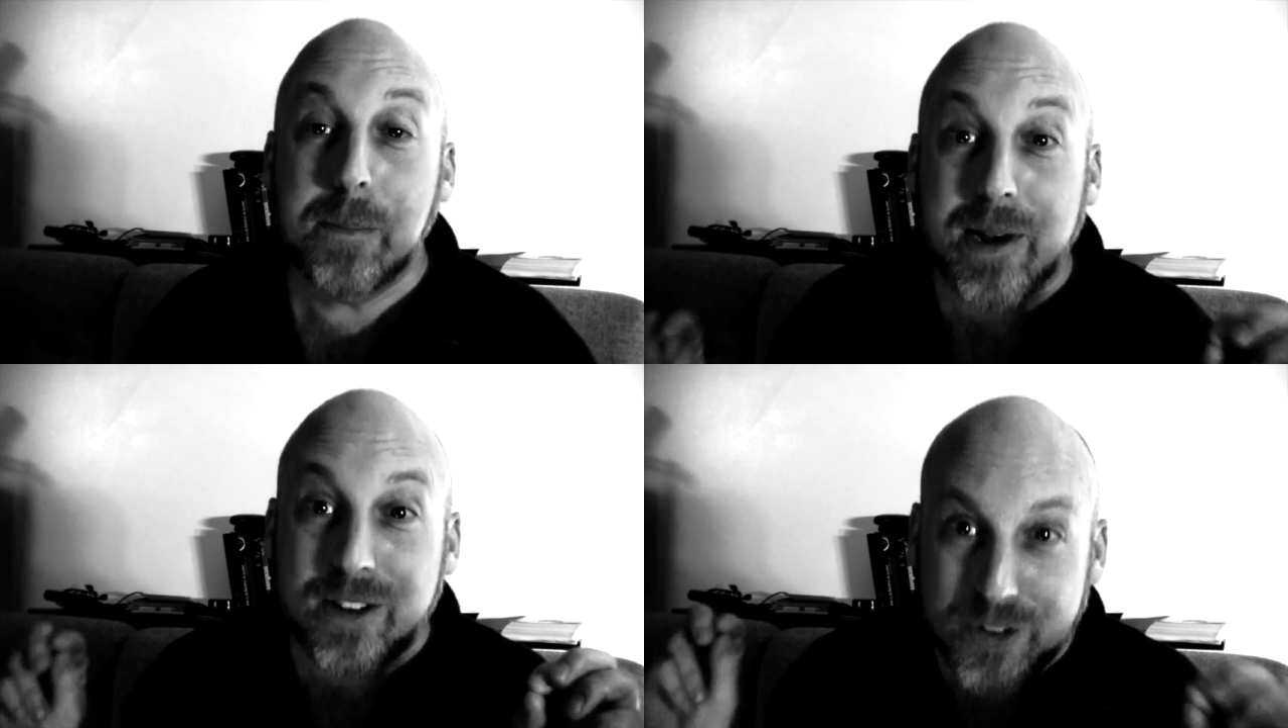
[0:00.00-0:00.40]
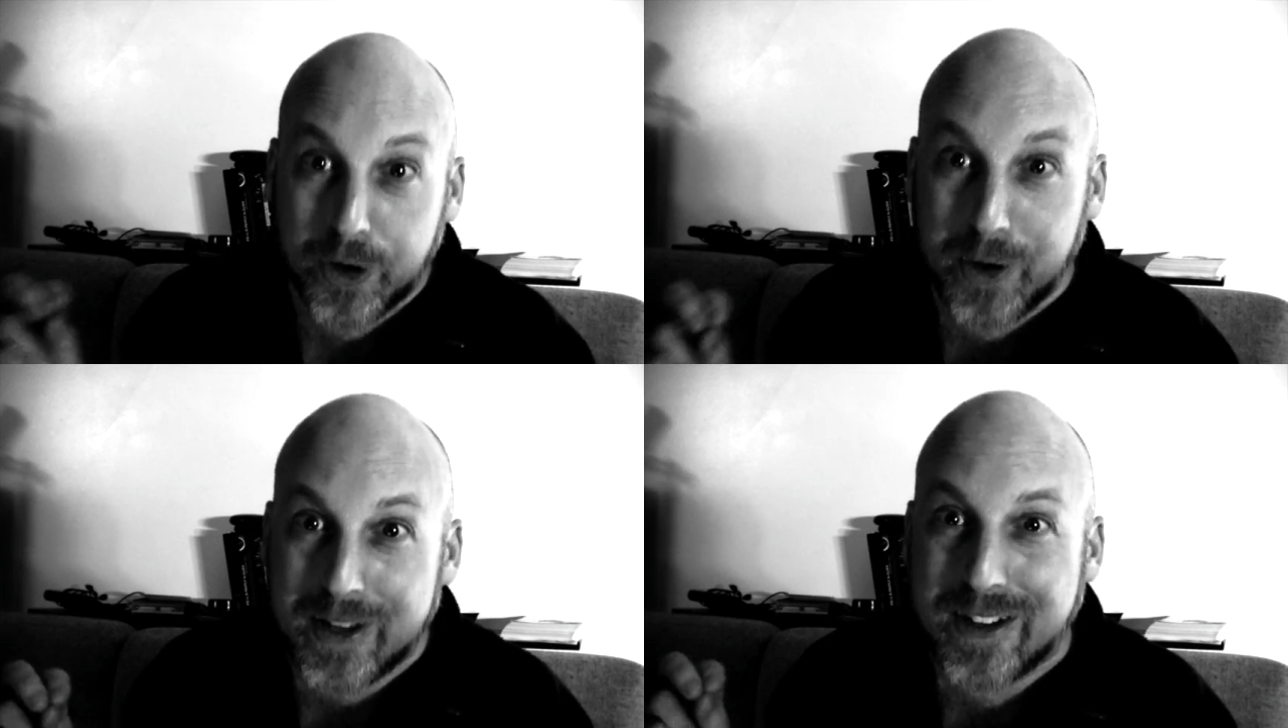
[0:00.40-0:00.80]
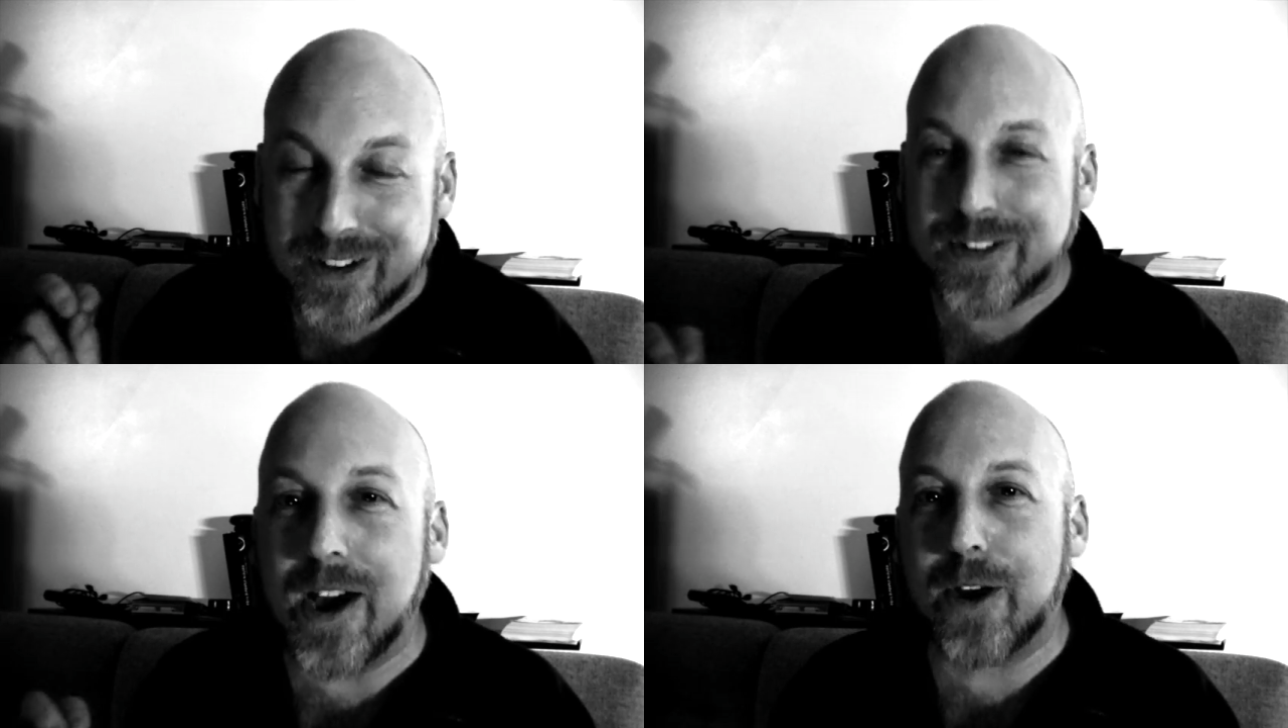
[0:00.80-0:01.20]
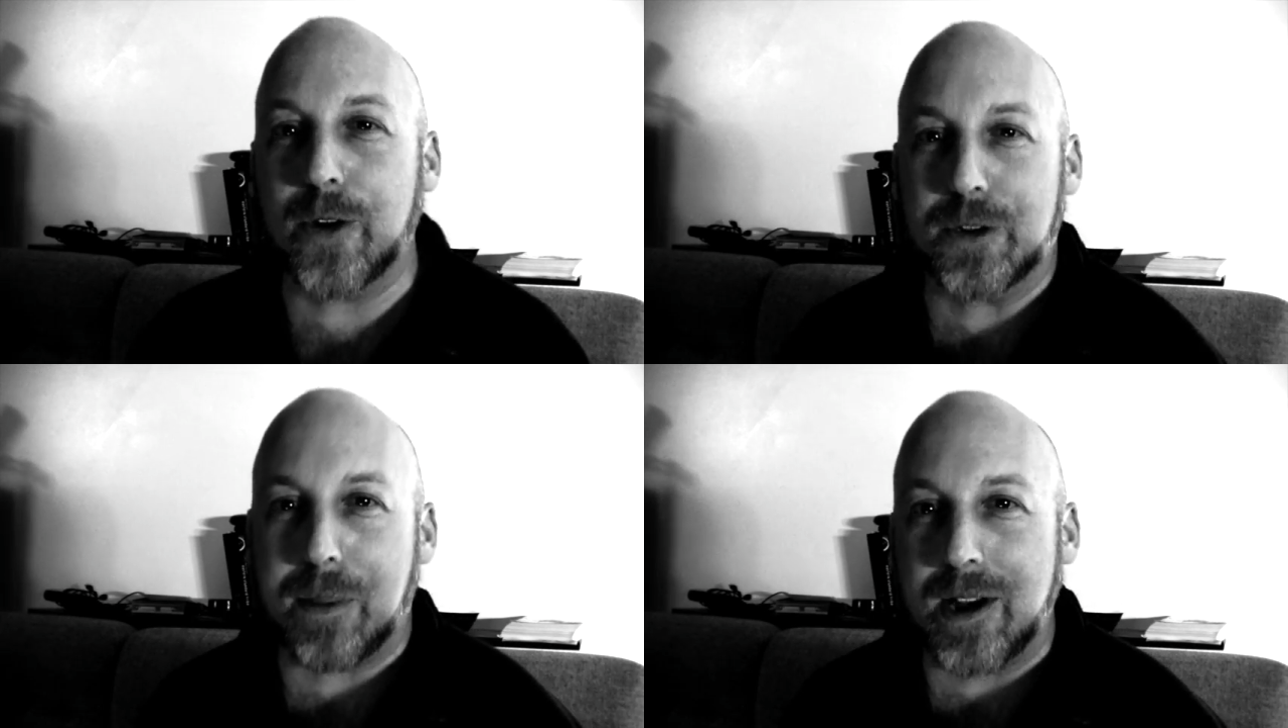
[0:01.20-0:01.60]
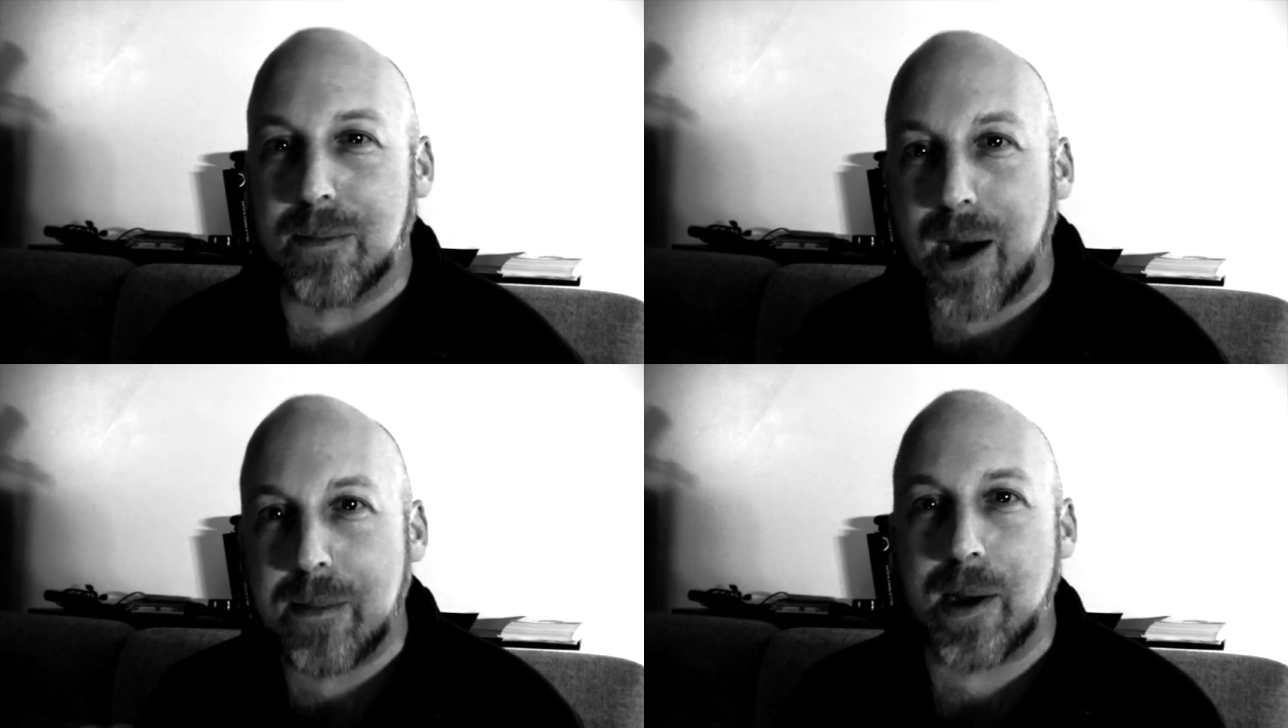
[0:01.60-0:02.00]
but it certainly does not correspond
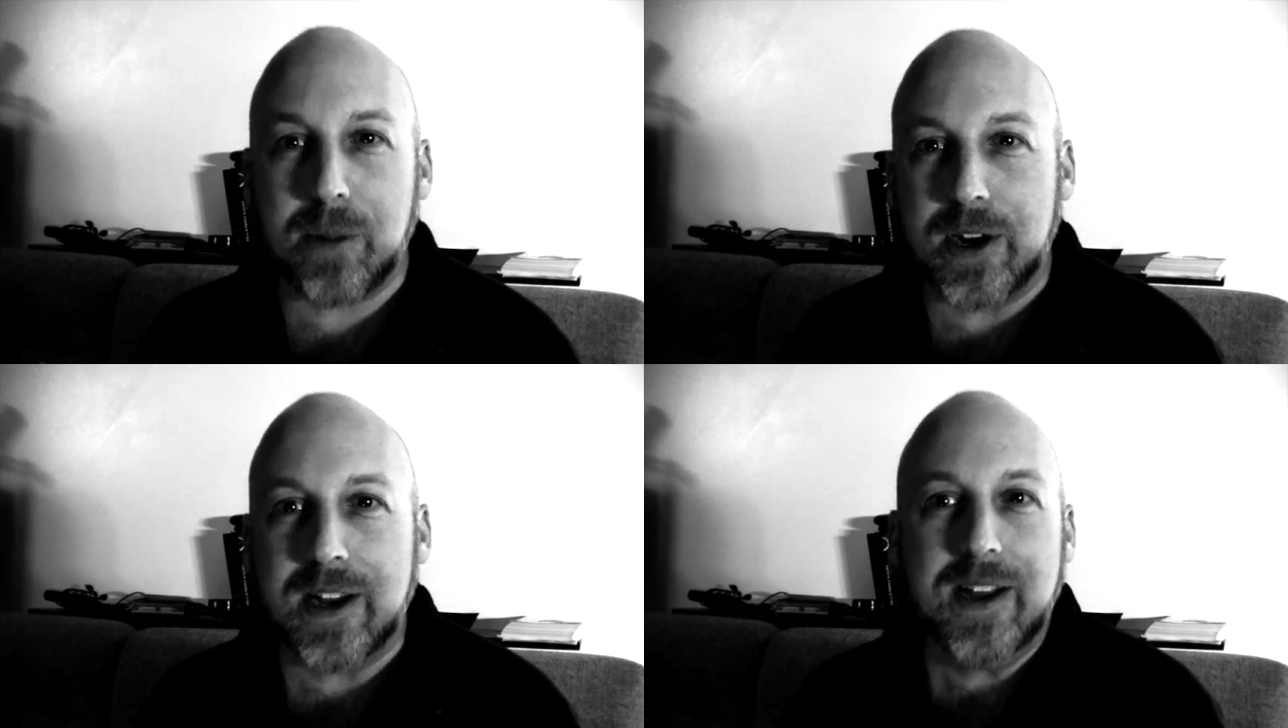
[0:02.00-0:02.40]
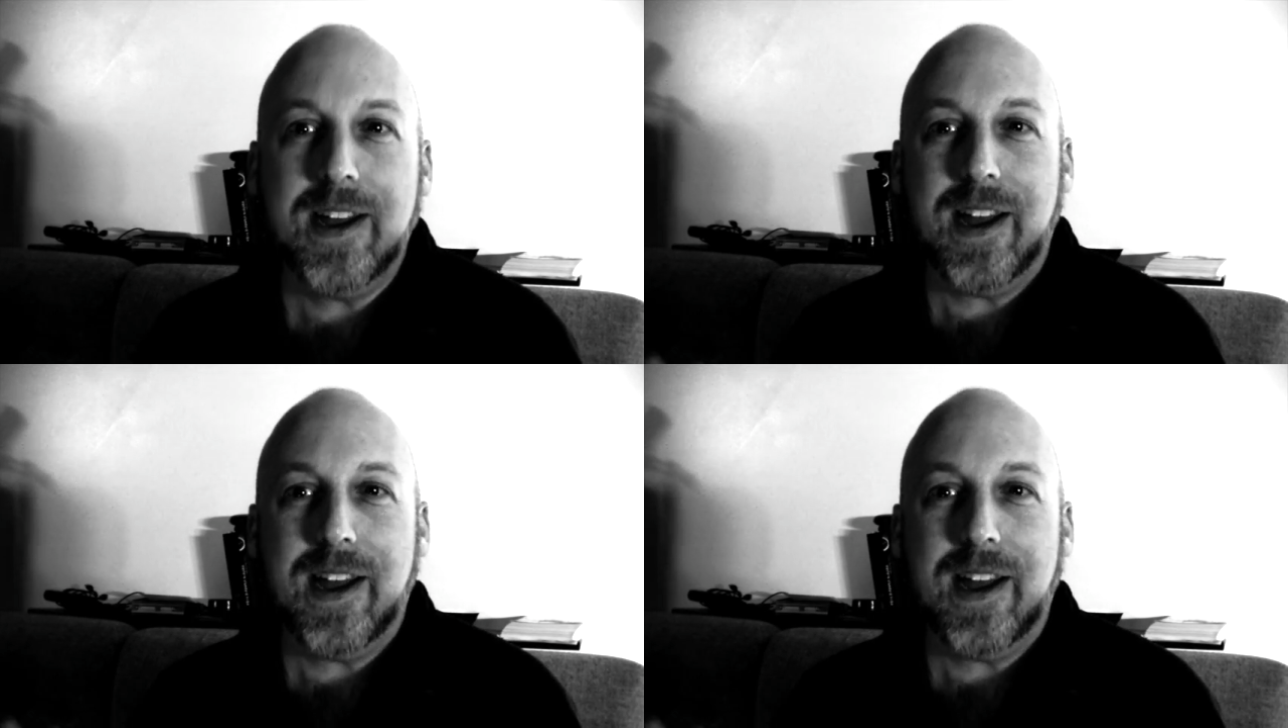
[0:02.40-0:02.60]
to my memory,